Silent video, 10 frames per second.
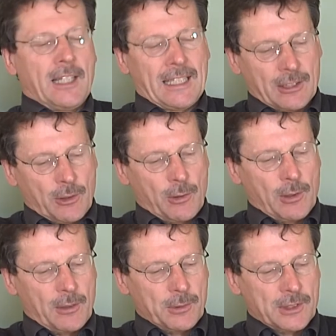As a
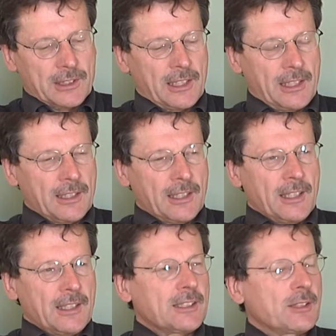whole, I would say
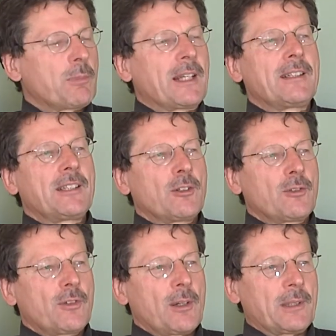there's plenty
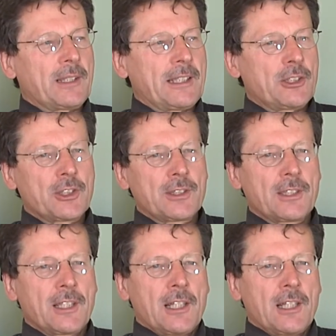of application.